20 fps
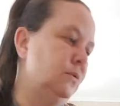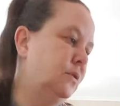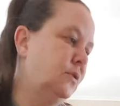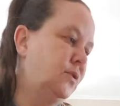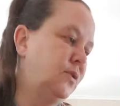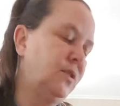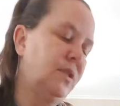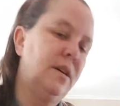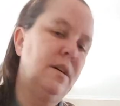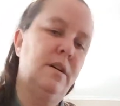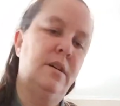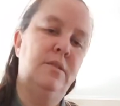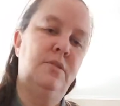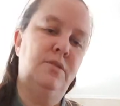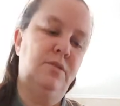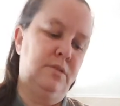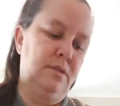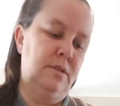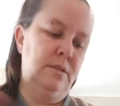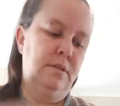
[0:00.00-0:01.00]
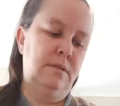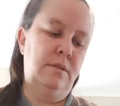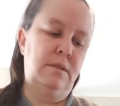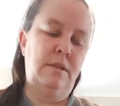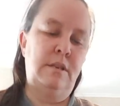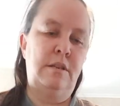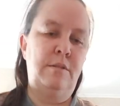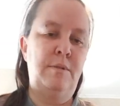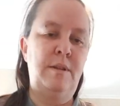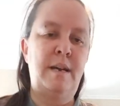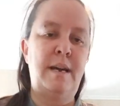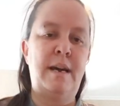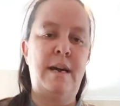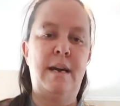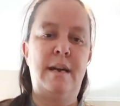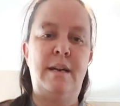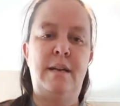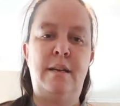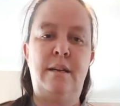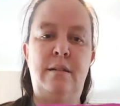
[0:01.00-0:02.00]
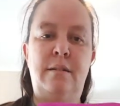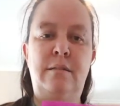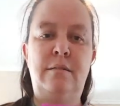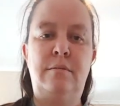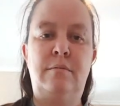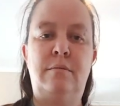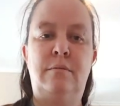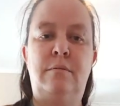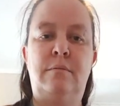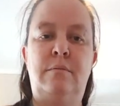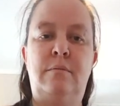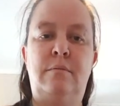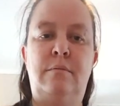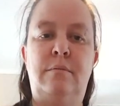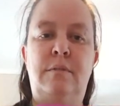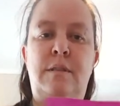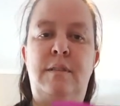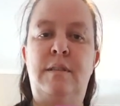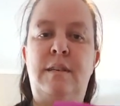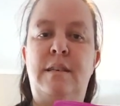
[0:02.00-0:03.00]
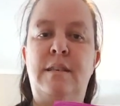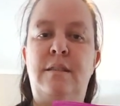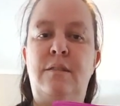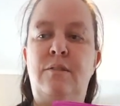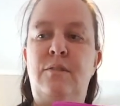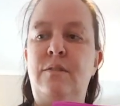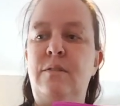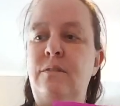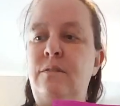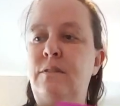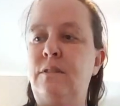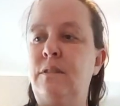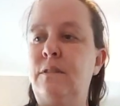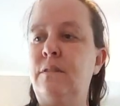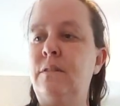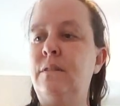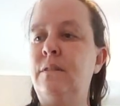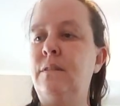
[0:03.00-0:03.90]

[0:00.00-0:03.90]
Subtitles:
the sauce, I'm going to be adding Italian seasoning.